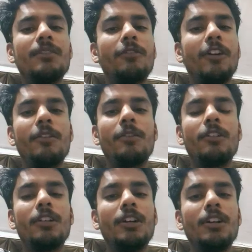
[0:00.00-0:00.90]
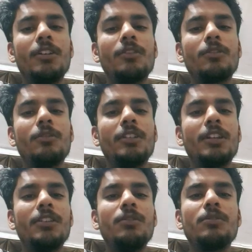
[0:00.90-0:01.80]
firewall. So we
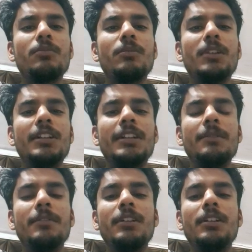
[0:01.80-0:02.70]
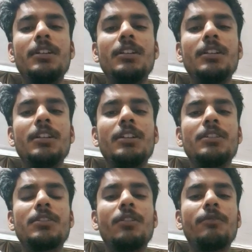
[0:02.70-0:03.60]
can use multiple
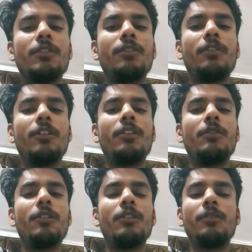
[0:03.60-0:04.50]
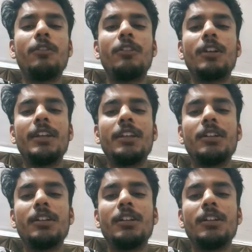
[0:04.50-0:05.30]
layers of the firewall for like